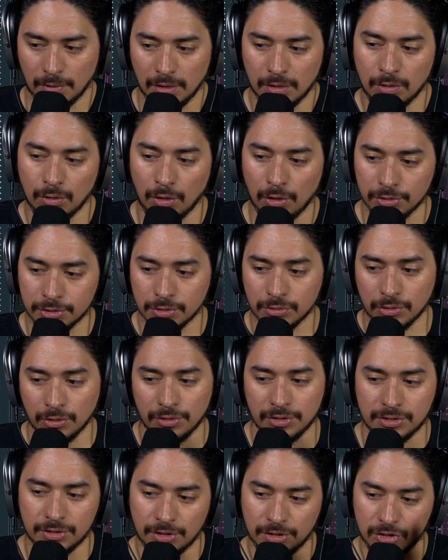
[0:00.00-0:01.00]
you'll also
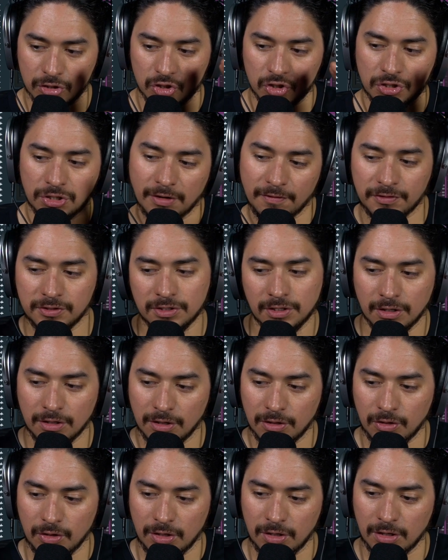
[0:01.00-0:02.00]
notice that it shifts
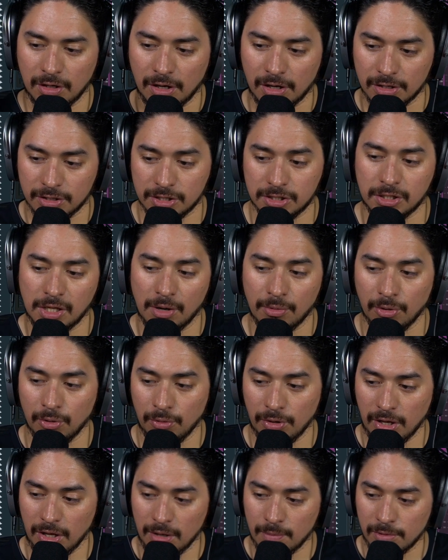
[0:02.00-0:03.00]
the stereo
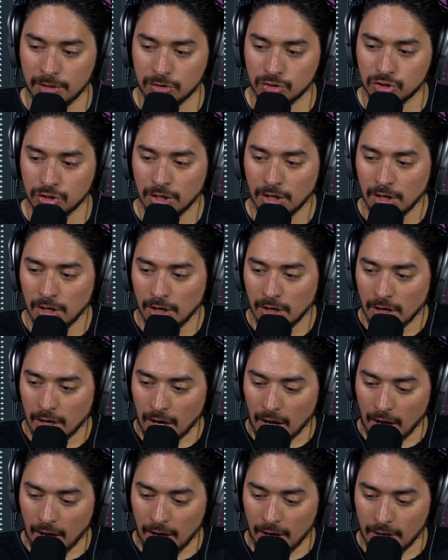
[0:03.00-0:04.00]
image.
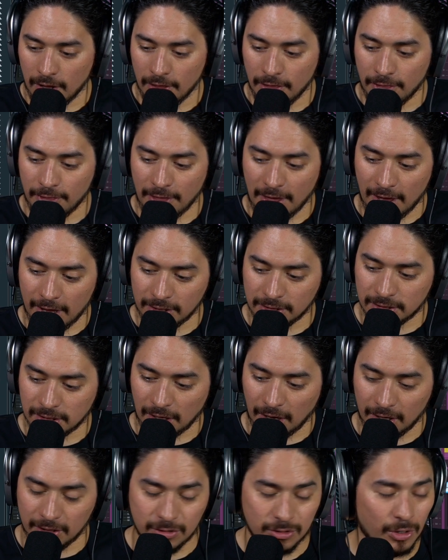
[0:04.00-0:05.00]
That
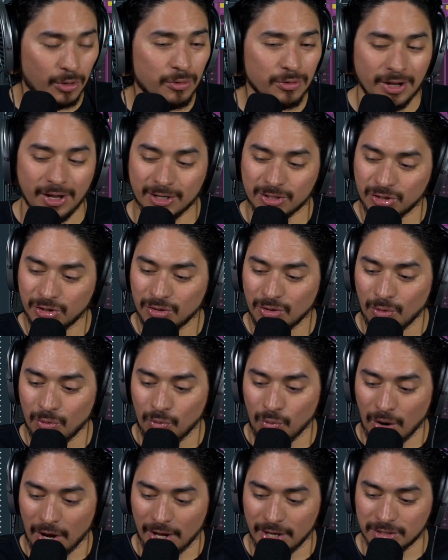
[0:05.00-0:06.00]
I don't actually know
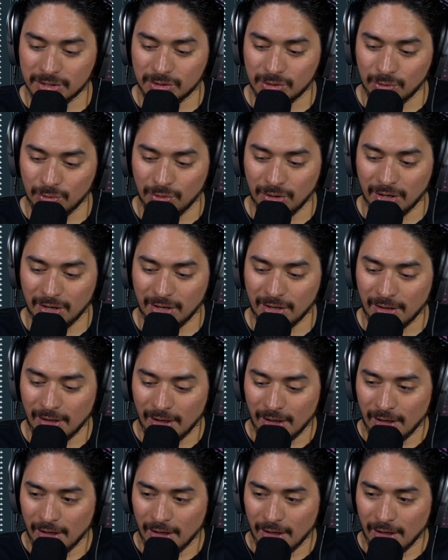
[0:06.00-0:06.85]
why it's doing it.